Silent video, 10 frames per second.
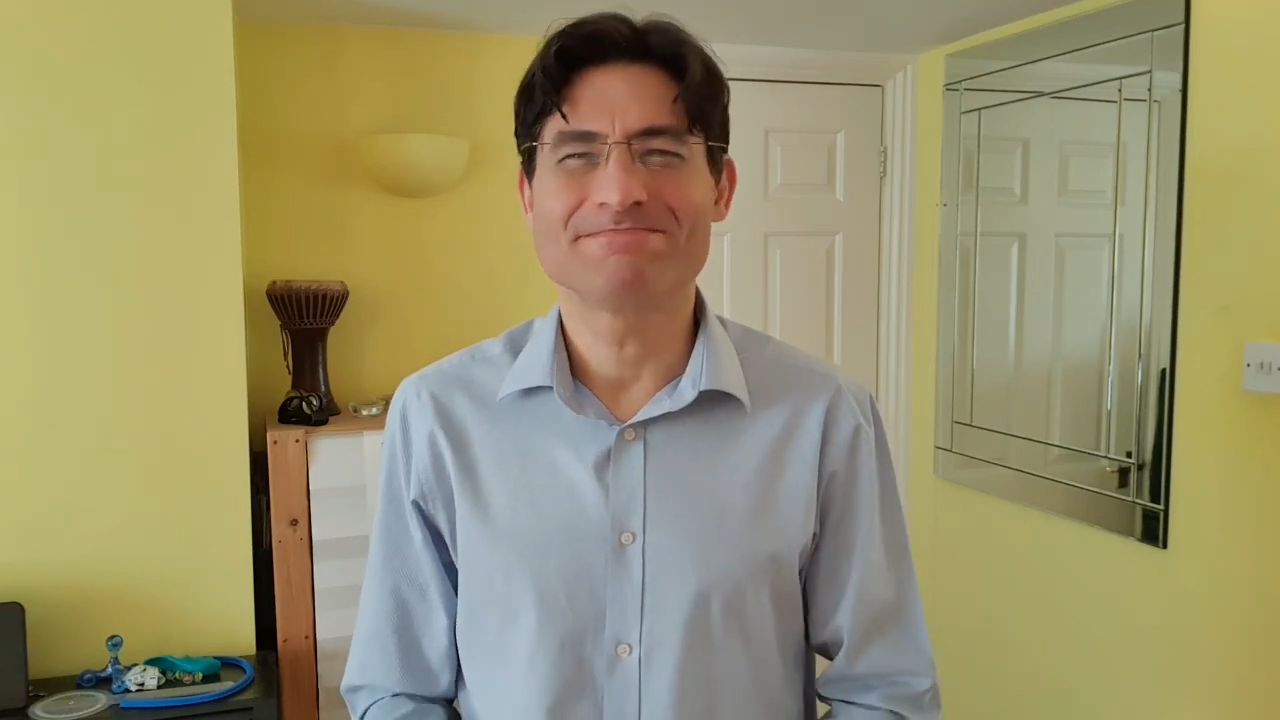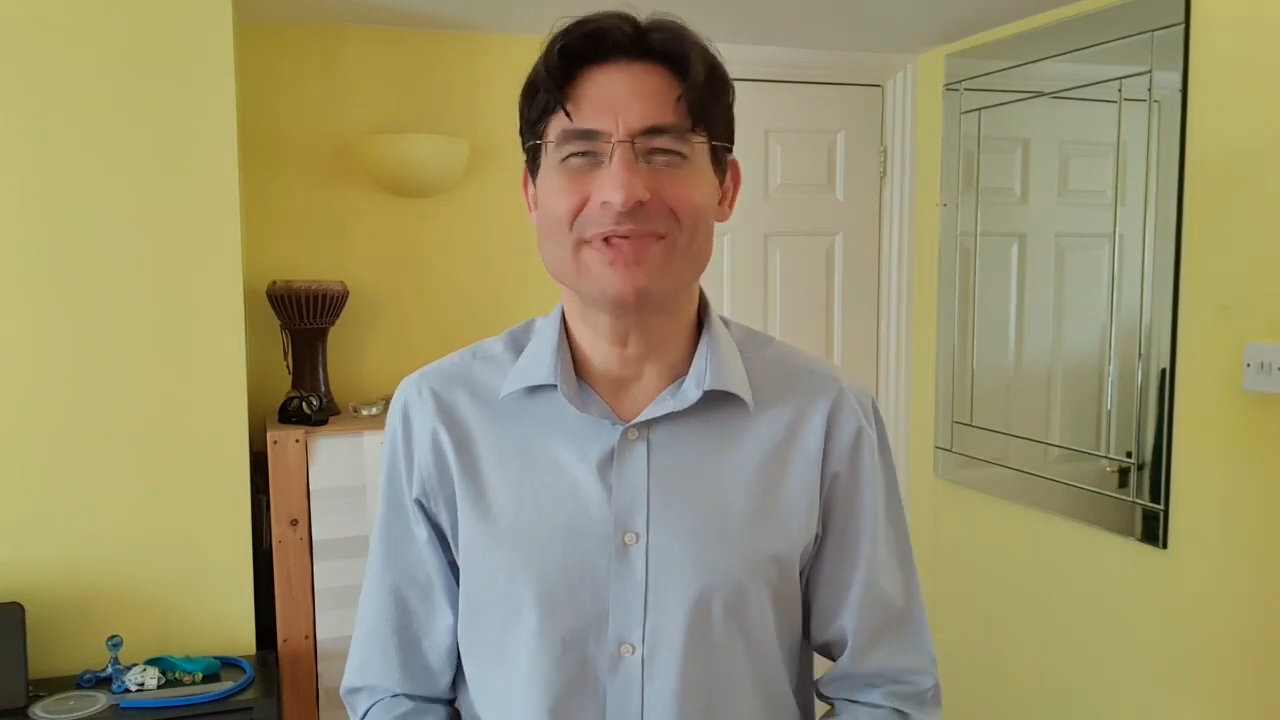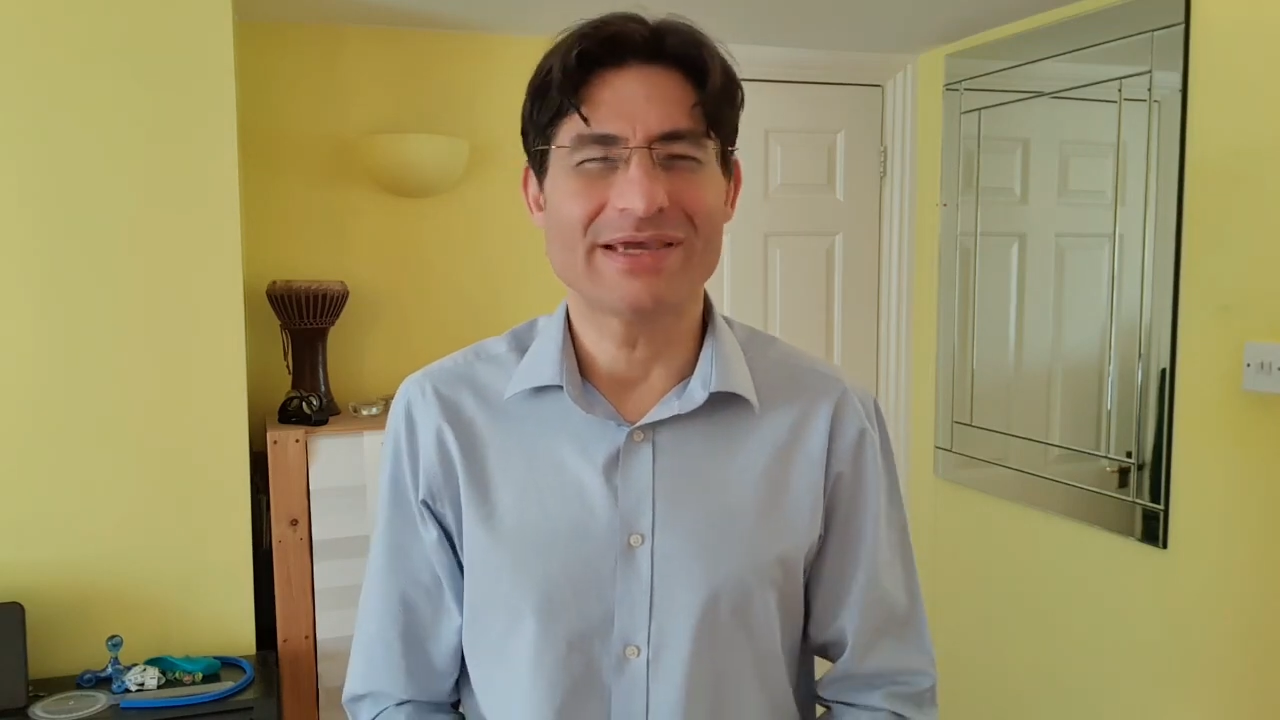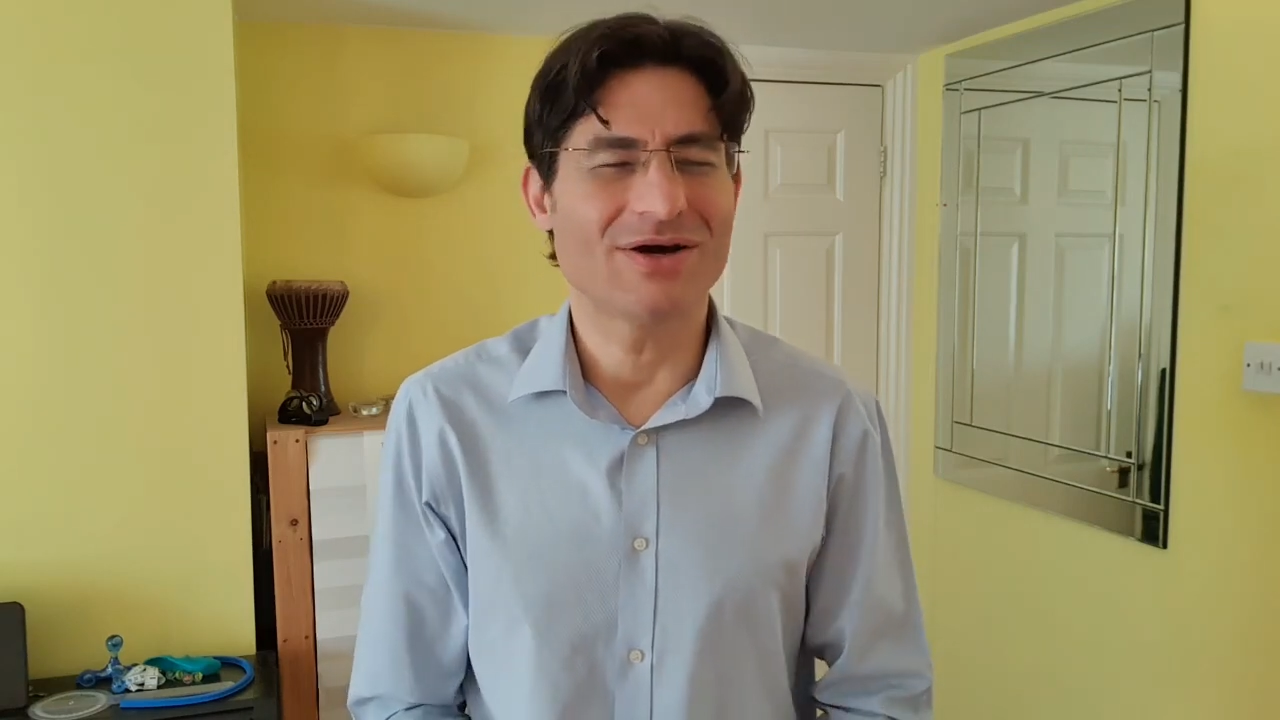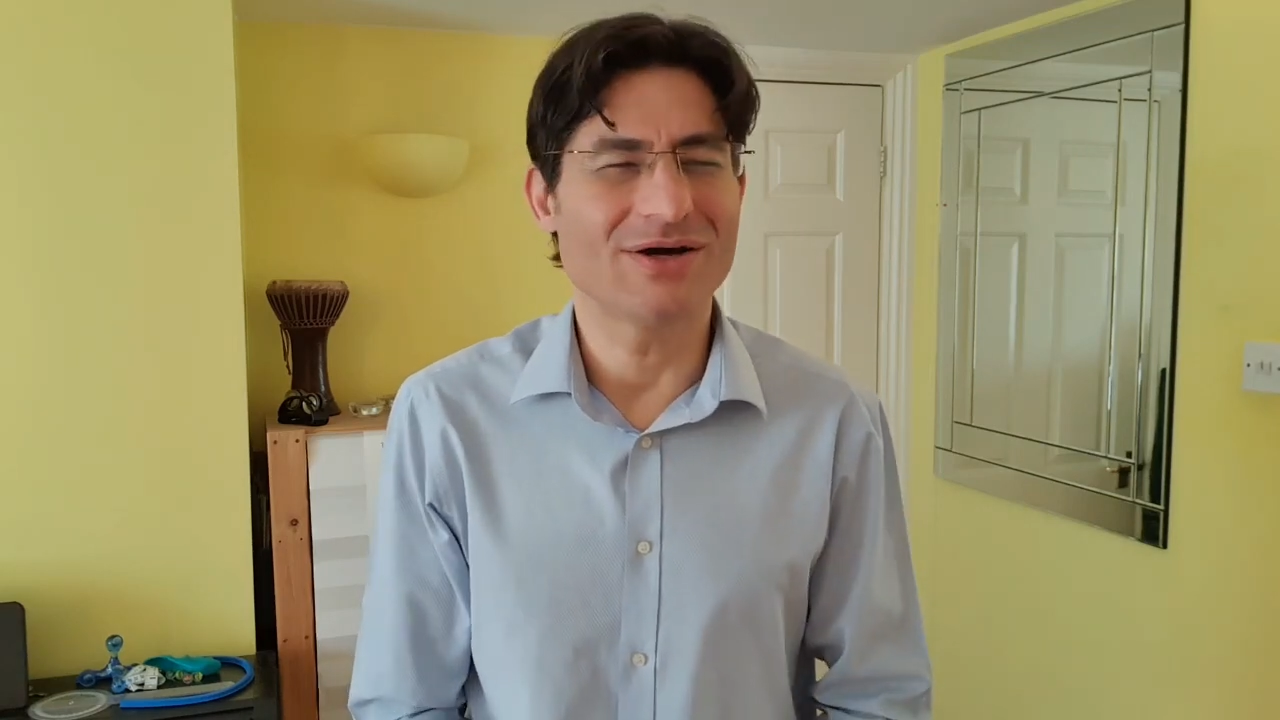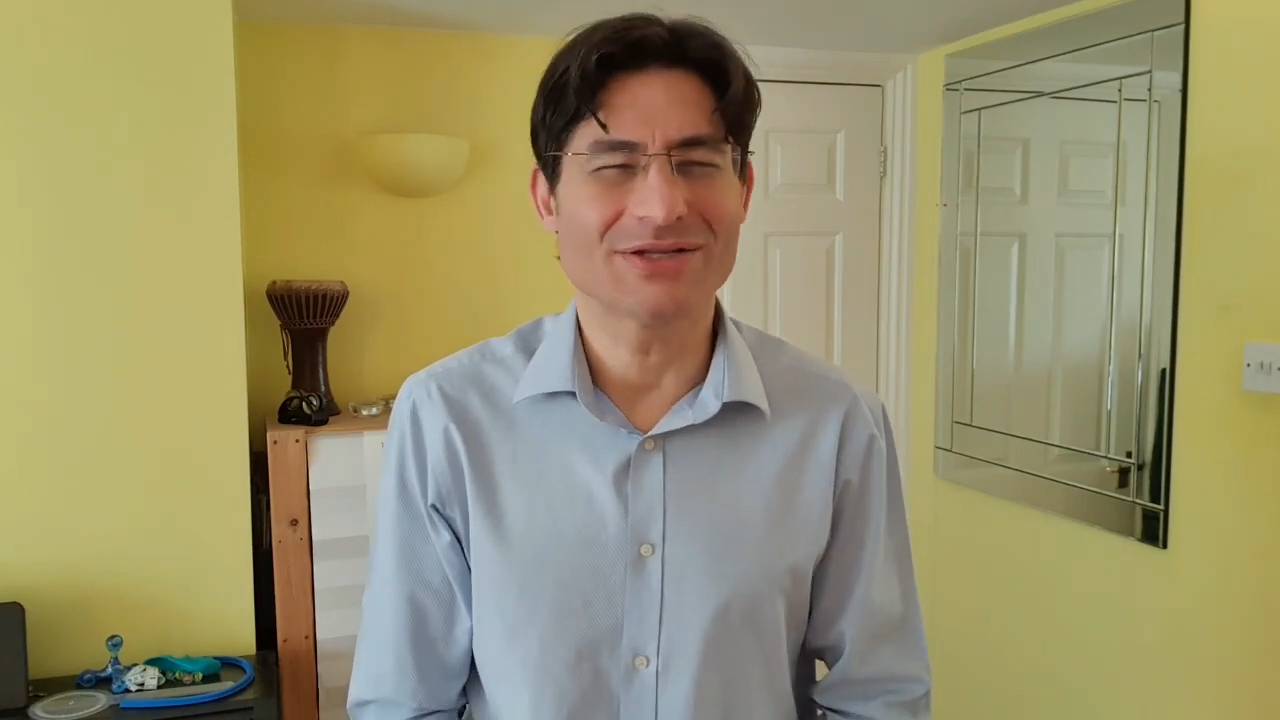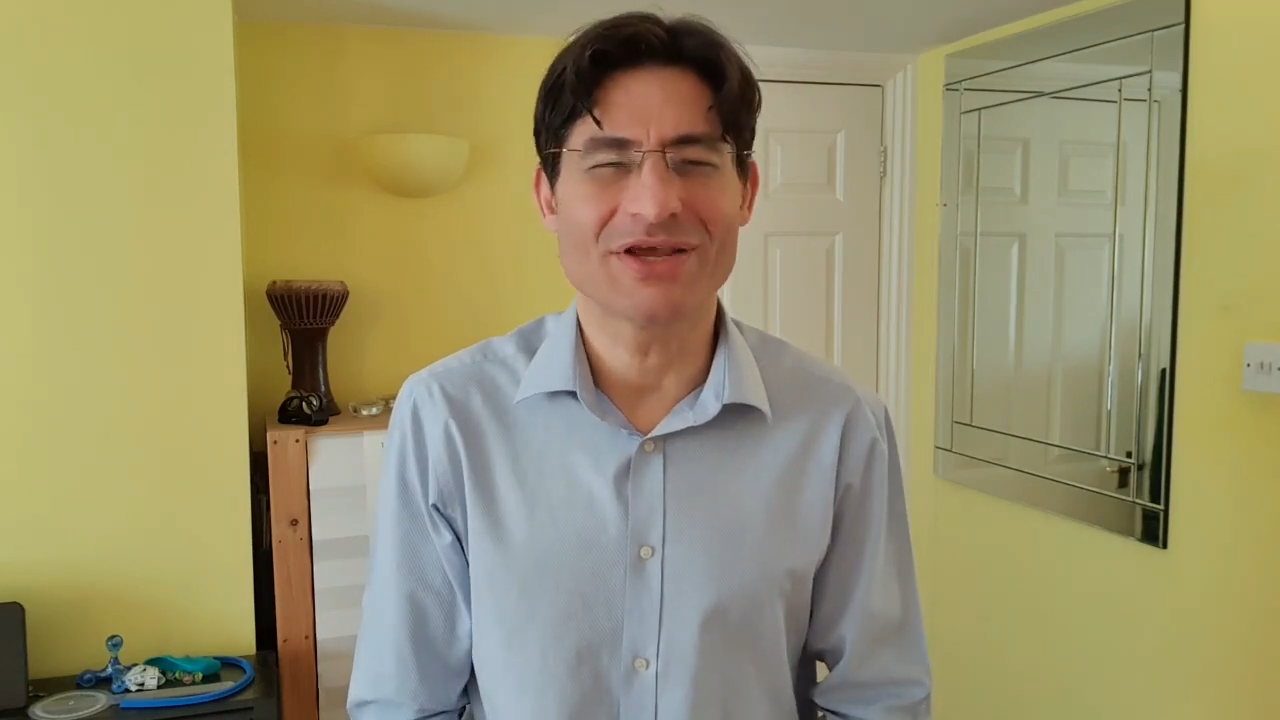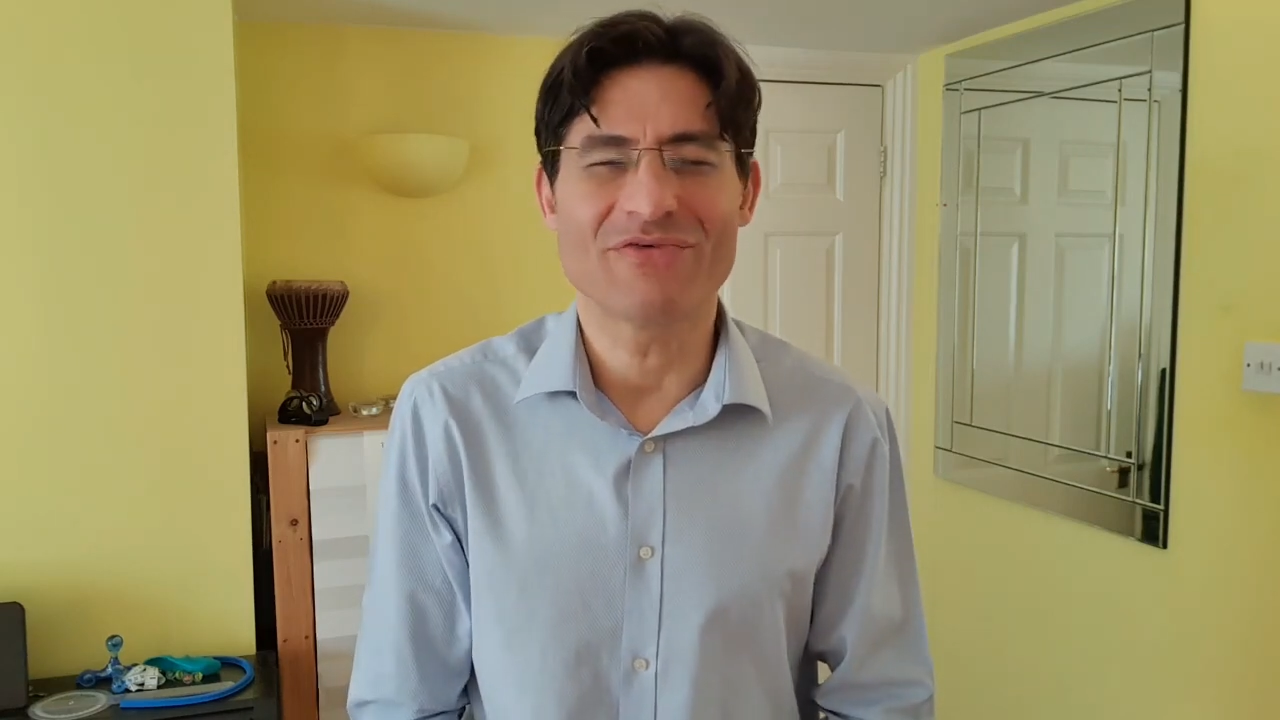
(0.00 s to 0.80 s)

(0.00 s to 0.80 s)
they can't get